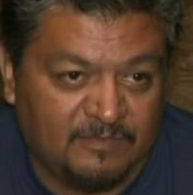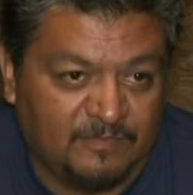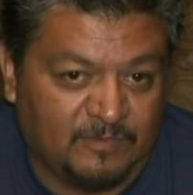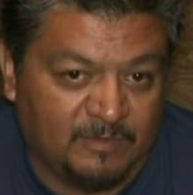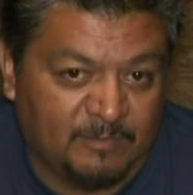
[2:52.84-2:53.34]

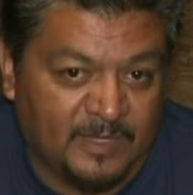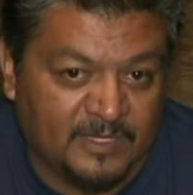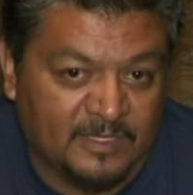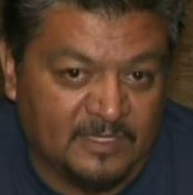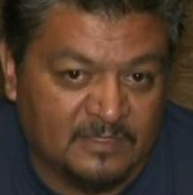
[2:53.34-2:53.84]
for
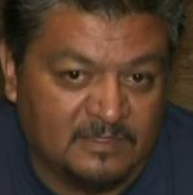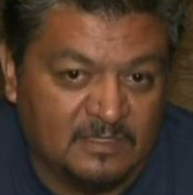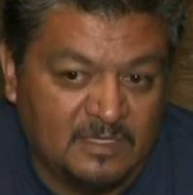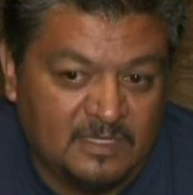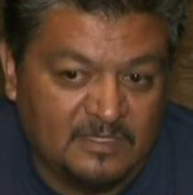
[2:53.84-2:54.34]
everybody that,
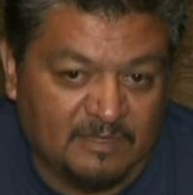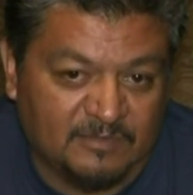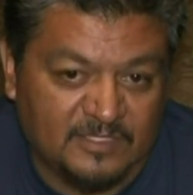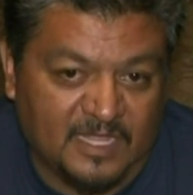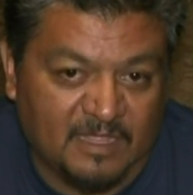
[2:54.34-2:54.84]
that
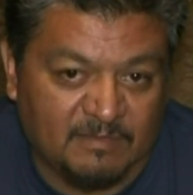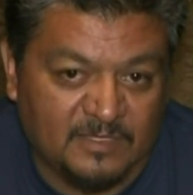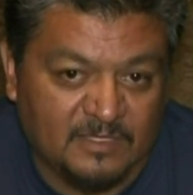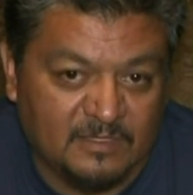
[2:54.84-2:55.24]
was scammed.